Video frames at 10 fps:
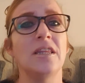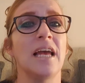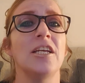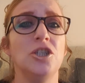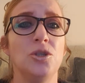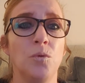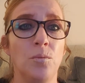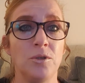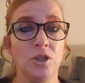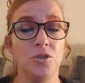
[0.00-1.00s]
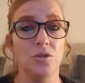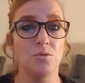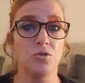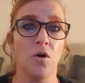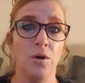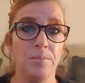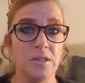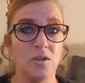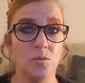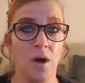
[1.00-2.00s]
Thank you to all my new
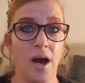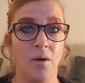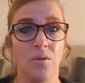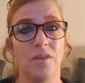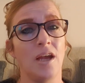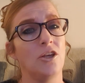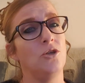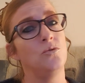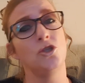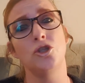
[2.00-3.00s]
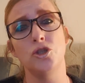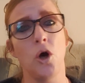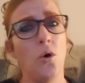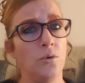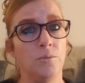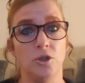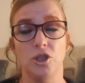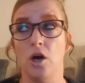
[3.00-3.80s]
subscribers as well. Thank you so much.